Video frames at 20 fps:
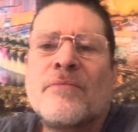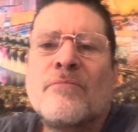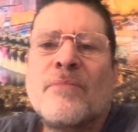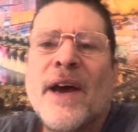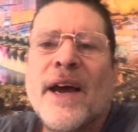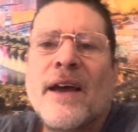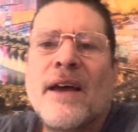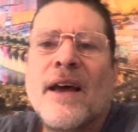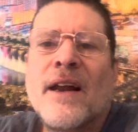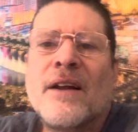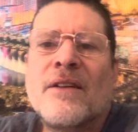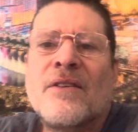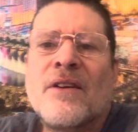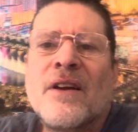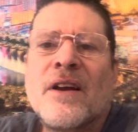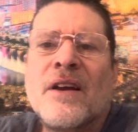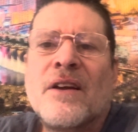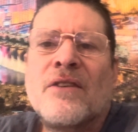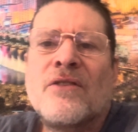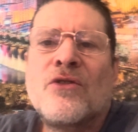Back at it
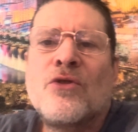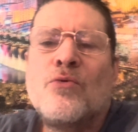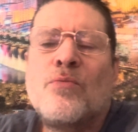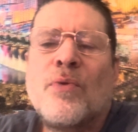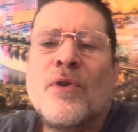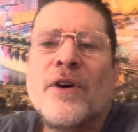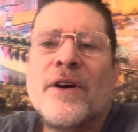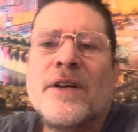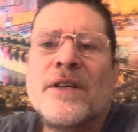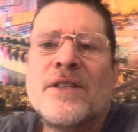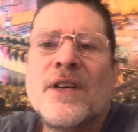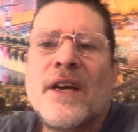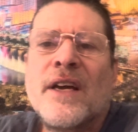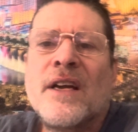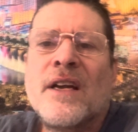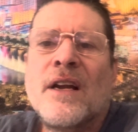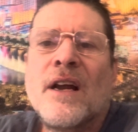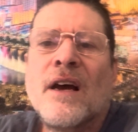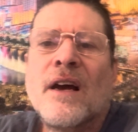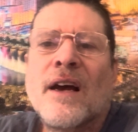today, two plays
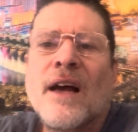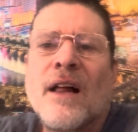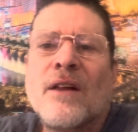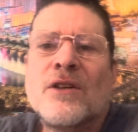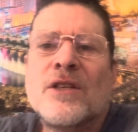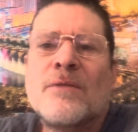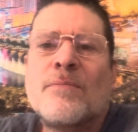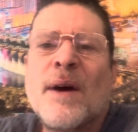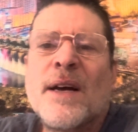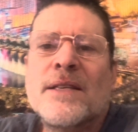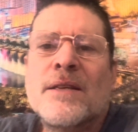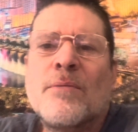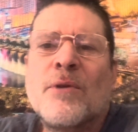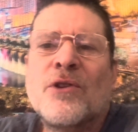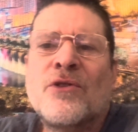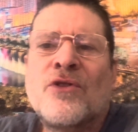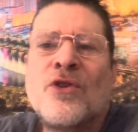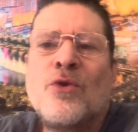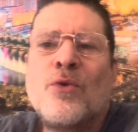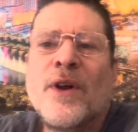in college basketball,
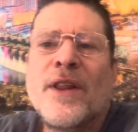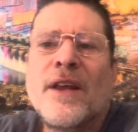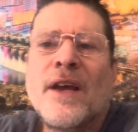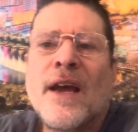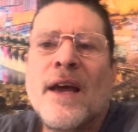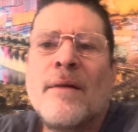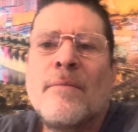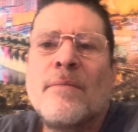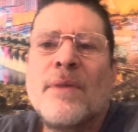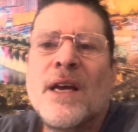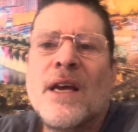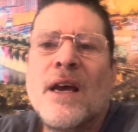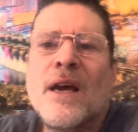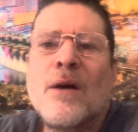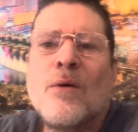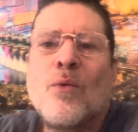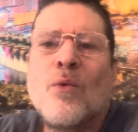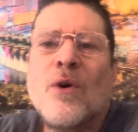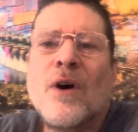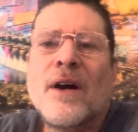two in the
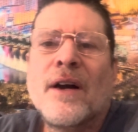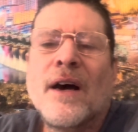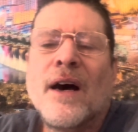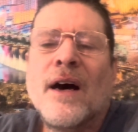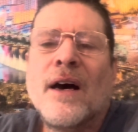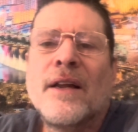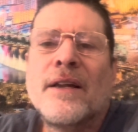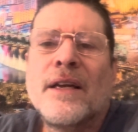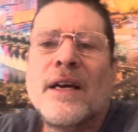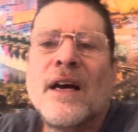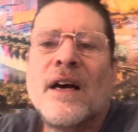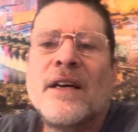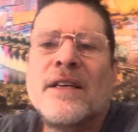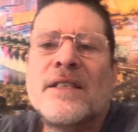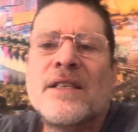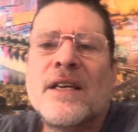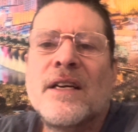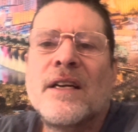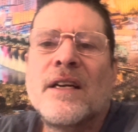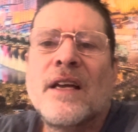NBA, one on the
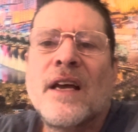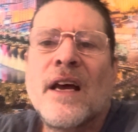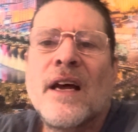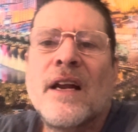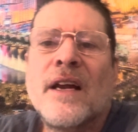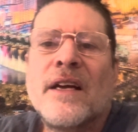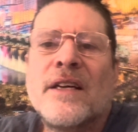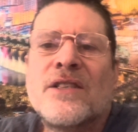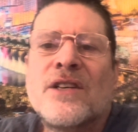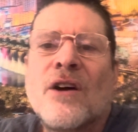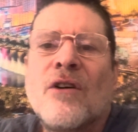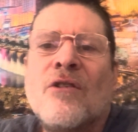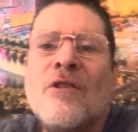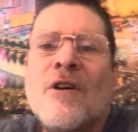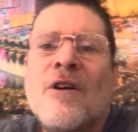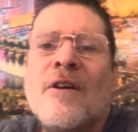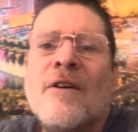ice in the NHL.